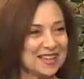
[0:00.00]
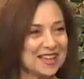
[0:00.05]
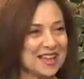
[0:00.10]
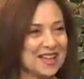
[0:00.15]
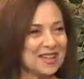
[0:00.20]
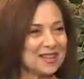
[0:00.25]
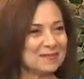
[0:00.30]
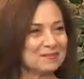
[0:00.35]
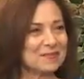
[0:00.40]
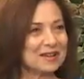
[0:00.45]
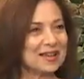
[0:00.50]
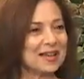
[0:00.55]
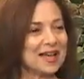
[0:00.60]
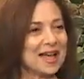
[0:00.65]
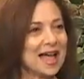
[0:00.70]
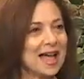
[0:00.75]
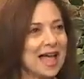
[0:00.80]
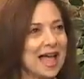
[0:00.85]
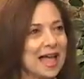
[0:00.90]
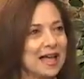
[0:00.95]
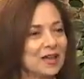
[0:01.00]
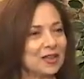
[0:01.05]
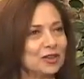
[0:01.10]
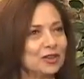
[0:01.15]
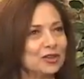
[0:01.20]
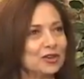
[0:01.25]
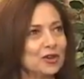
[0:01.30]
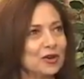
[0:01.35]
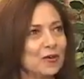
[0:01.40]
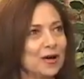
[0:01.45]
Um,
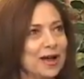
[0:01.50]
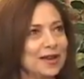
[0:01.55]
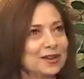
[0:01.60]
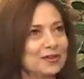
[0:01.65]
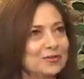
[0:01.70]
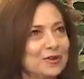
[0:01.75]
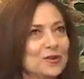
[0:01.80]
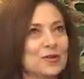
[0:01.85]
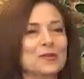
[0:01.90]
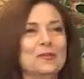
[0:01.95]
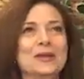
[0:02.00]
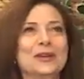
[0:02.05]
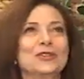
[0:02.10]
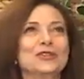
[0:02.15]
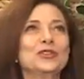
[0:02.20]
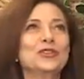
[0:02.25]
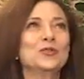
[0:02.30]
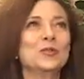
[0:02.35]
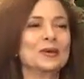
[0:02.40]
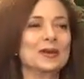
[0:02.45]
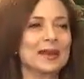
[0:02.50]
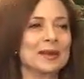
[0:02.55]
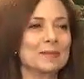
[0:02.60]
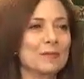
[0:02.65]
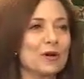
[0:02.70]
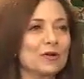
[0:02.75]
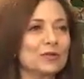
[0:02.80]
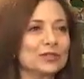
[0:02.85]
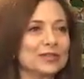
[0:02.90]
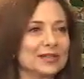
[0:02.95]
you know, I don't know about you, but
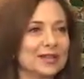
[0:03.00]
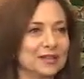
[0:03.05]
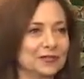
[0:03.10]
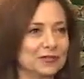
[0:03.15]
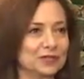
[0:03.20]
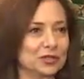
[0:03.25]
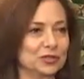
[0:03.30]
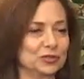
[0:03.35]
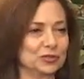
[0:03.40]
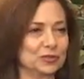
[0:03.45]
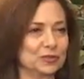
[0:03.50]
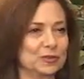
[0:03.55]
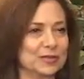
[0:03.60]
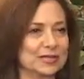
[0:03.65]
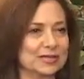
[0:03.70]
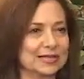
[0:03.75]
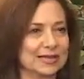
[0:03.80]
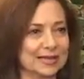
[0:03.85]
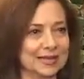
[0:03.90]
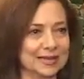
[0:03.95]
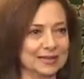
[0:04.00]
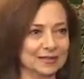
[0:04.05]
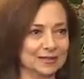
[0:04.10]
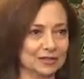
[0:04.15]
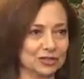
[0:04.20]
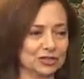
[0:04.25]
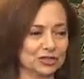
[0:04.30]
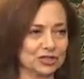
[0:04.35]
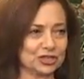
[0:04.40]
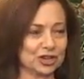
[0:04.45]
I'm old enough to be sitting in
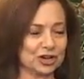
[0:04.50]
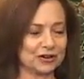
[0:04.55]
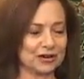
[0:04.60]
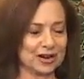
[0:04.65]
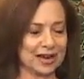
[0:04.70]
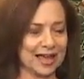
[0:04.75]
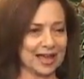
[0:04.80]
this chair and